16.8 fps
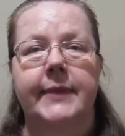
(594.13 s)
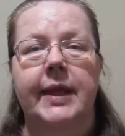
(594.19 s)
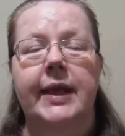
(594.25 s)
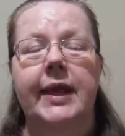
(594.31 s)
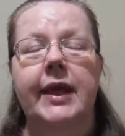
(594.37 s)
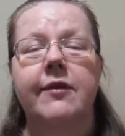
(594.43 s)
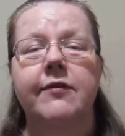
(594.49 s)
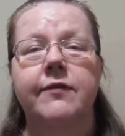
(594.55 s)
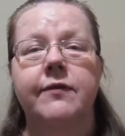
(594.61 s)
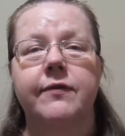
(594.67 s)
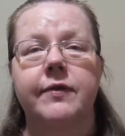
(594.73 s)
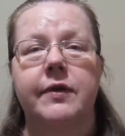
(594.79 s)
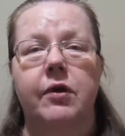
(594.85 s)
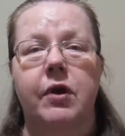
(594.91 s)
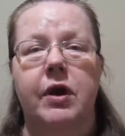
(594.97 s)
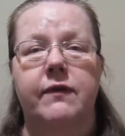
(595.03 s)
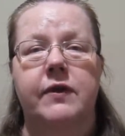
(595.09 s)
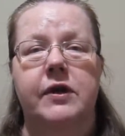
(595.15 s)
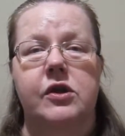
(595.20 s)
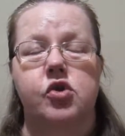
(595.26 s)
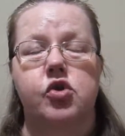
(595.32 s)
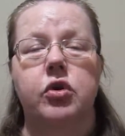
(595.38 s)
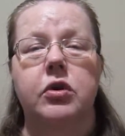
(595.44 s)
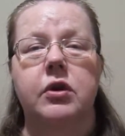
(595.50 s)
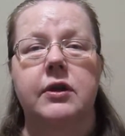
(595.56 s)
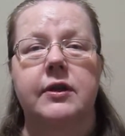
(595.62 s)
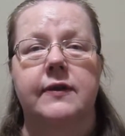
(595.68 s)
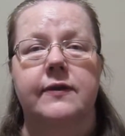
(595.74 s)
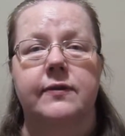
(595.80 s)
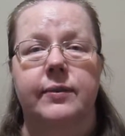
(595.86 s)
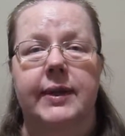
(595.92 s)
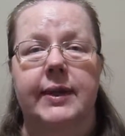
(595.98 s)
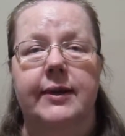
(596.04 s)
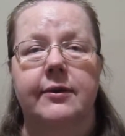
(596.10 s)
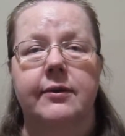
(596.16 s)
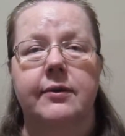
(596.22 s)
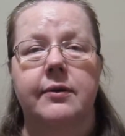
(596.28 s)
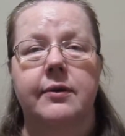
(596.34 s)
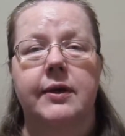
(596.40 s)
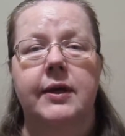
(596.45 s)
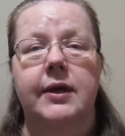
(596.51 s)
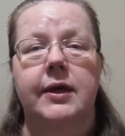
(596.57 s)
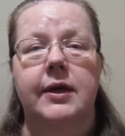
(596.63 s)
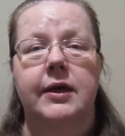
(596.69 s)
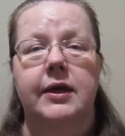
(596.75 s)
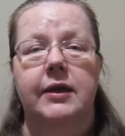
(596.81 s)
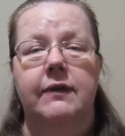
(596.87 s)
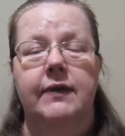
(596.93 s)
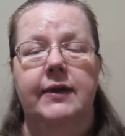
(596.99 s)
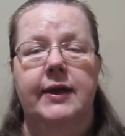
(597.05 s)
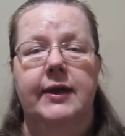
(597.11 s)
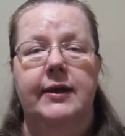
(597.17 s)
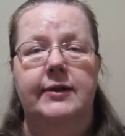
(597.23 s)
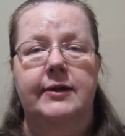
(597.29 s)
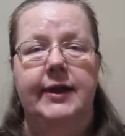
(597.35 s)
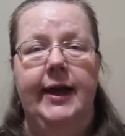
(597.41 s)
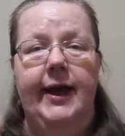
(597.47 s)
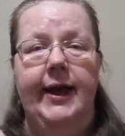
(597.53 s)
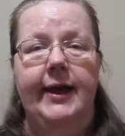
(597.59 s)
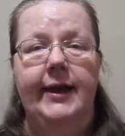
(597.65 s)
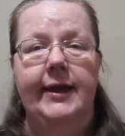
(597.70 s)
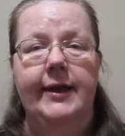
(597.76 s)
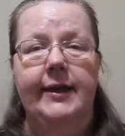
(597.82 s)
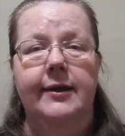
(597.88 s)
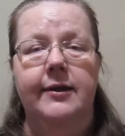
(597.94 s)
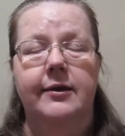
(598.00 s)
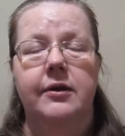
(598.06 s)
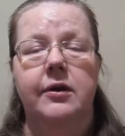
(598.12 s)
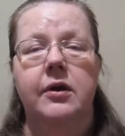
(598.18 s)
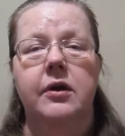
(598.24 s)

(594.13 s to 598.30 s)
If you have enjoyed this video, give it a like,